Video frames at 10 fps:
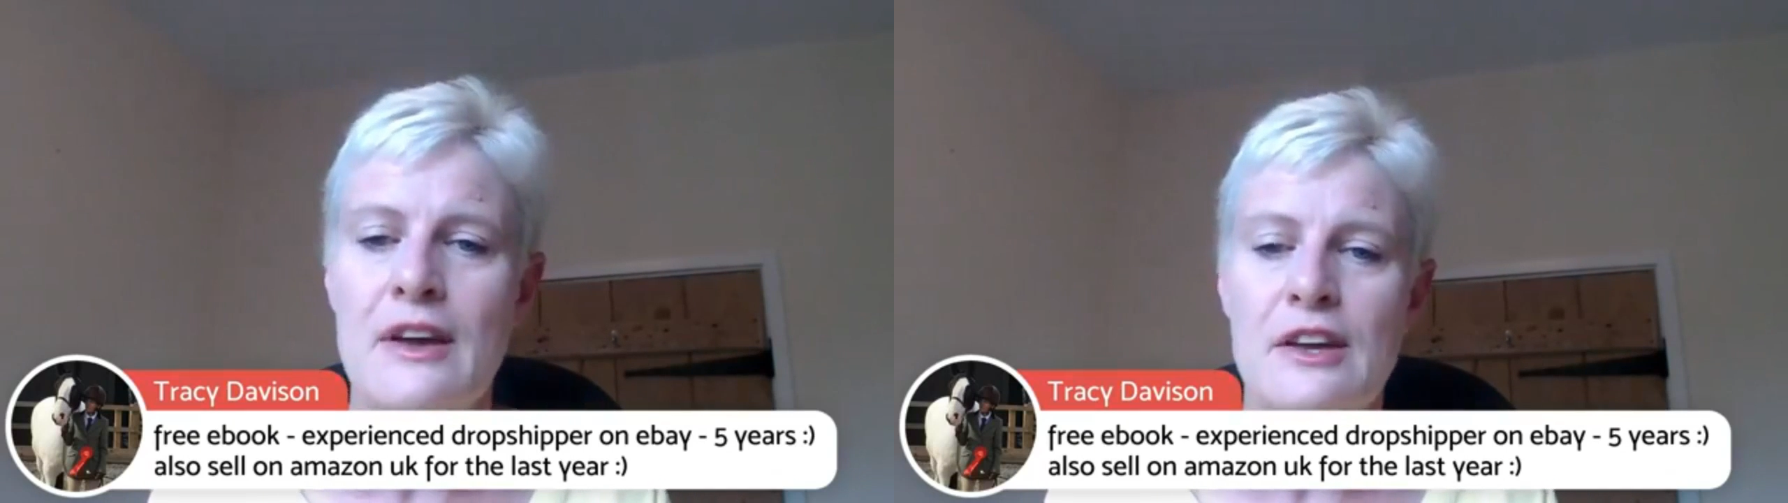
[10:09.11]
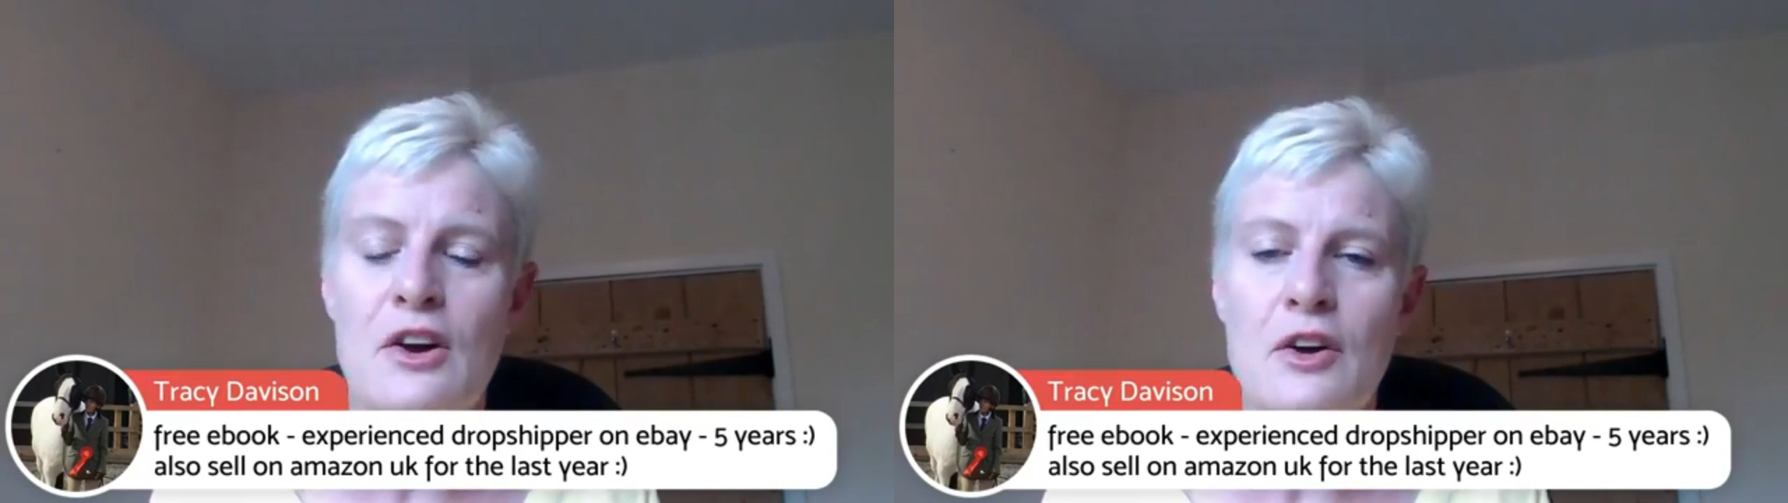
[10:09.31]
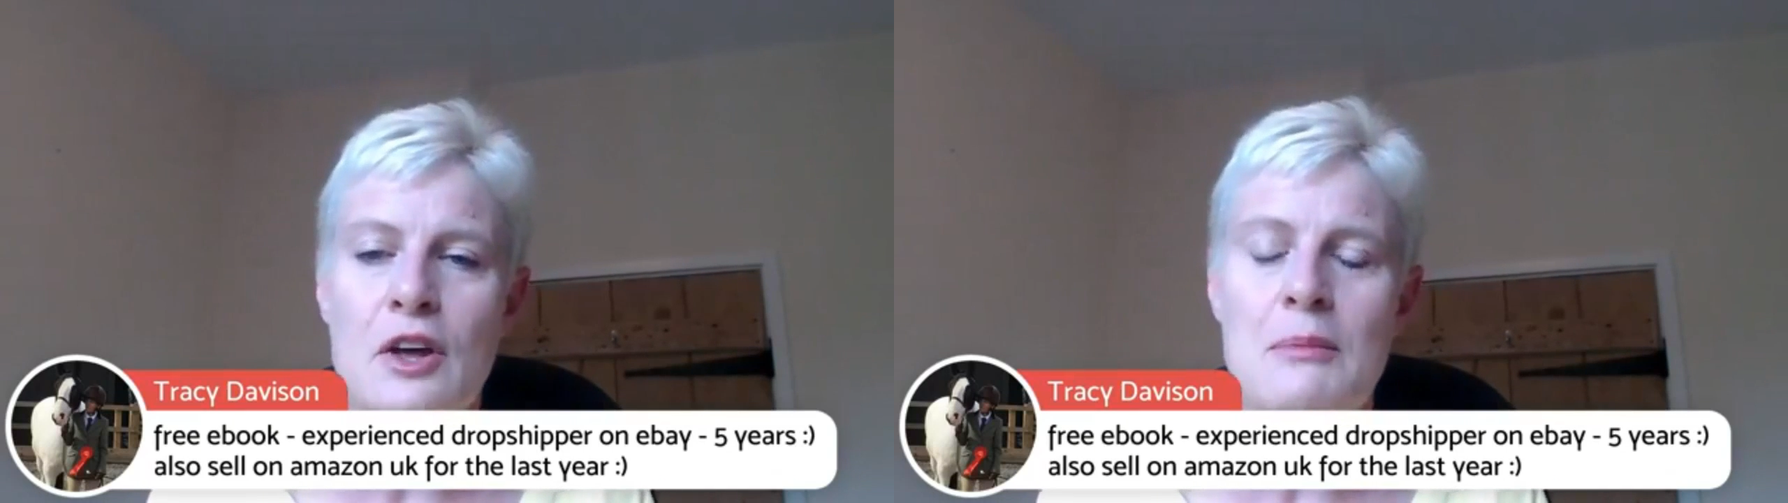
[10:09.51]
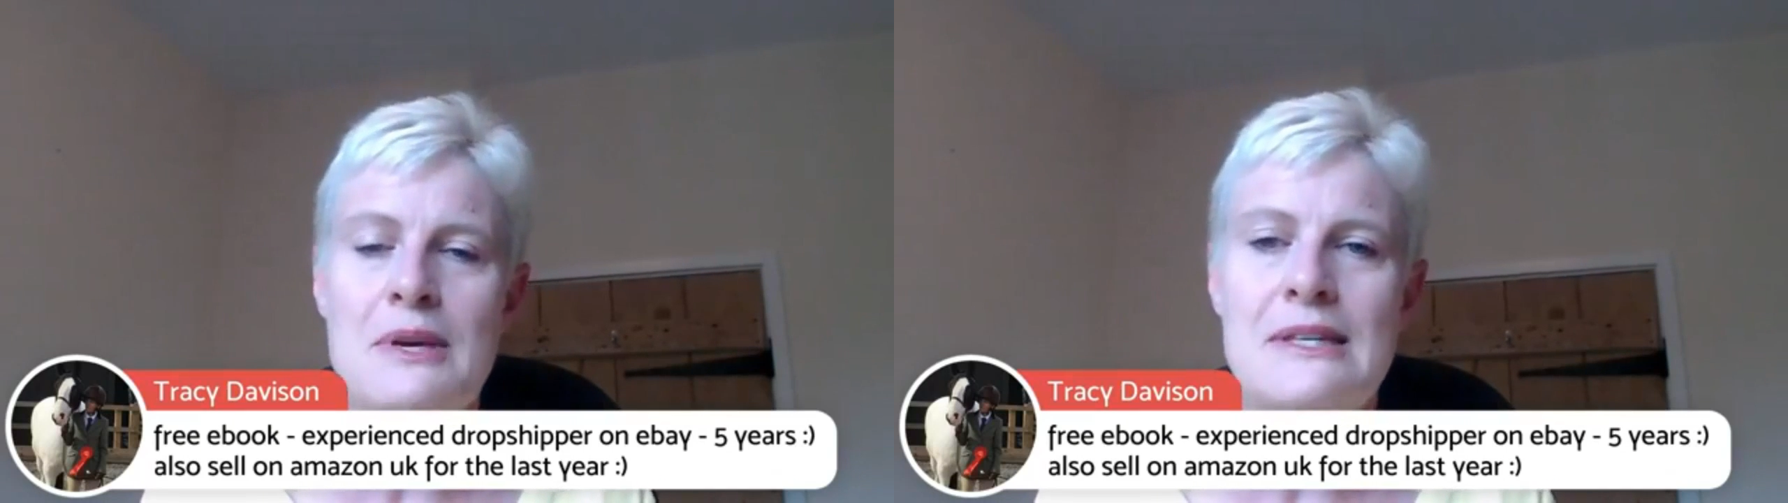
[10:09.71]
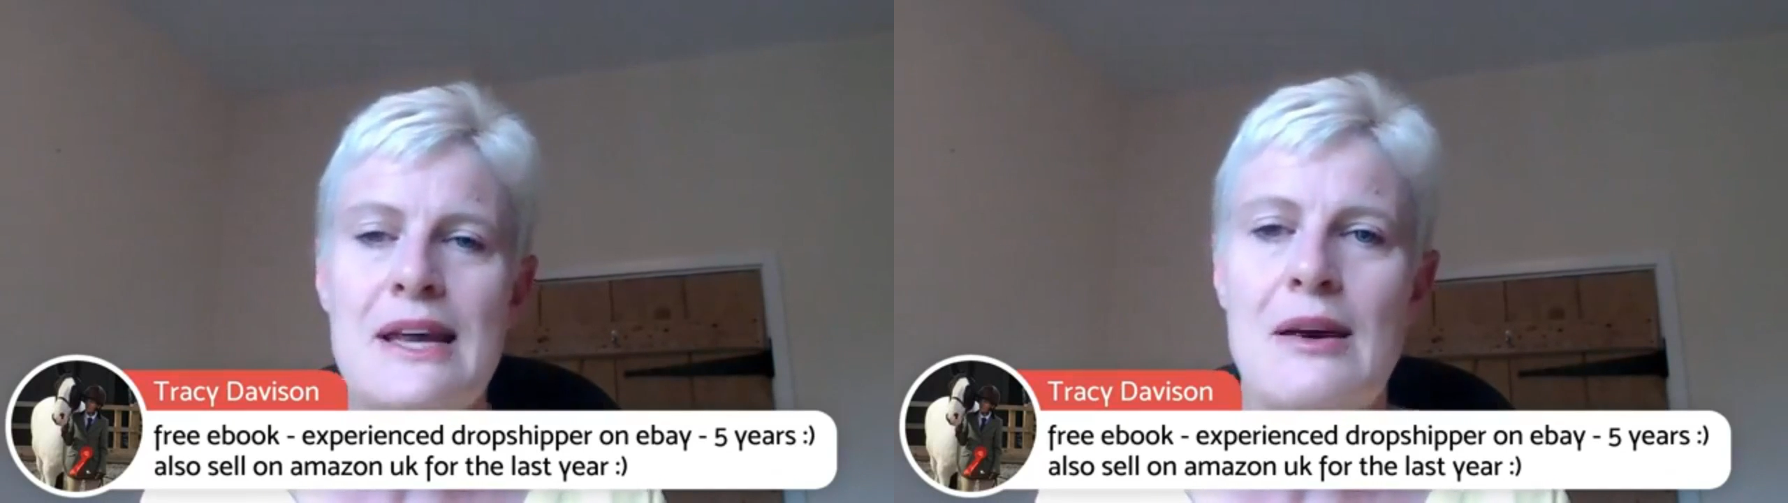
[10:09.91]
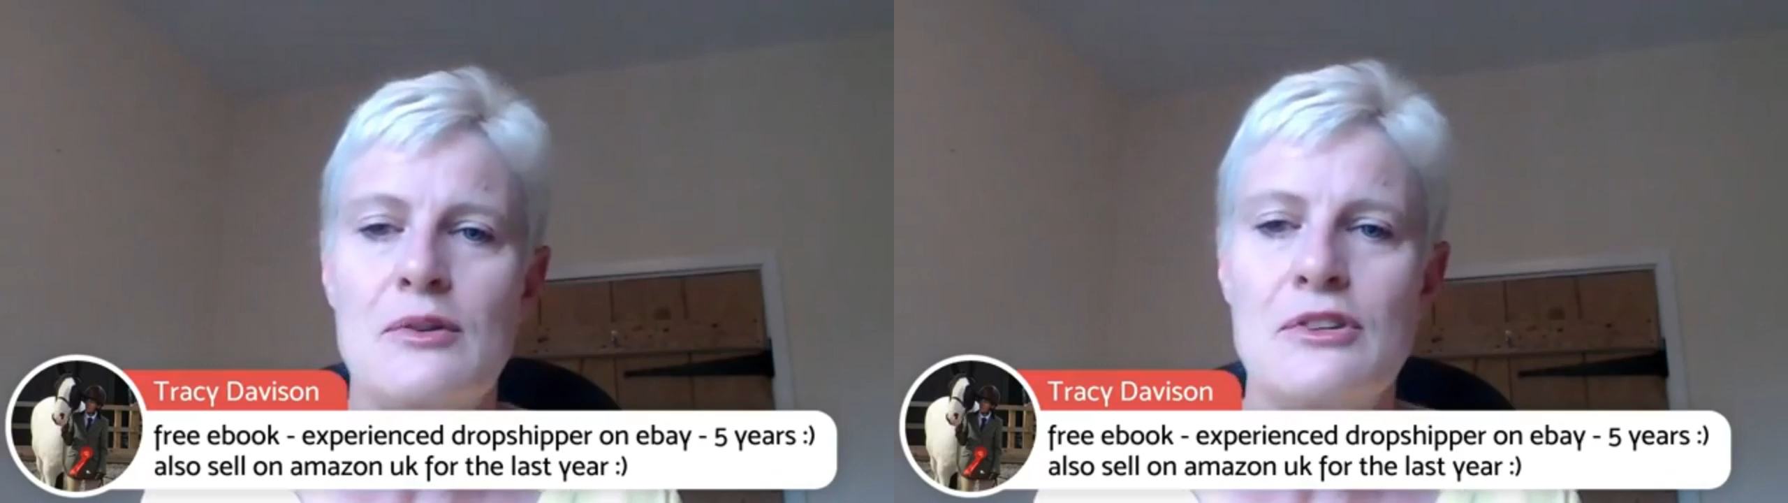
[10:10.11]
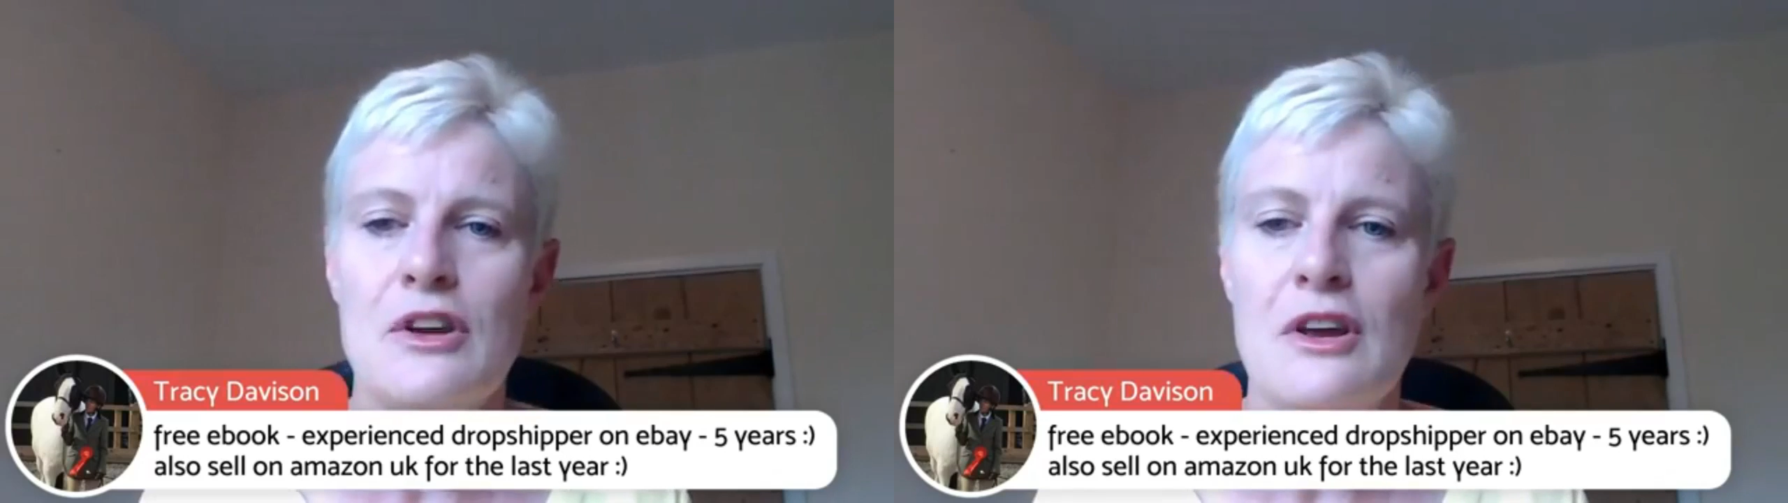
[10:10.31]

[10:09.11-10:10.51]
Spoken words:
you're not going to miss out.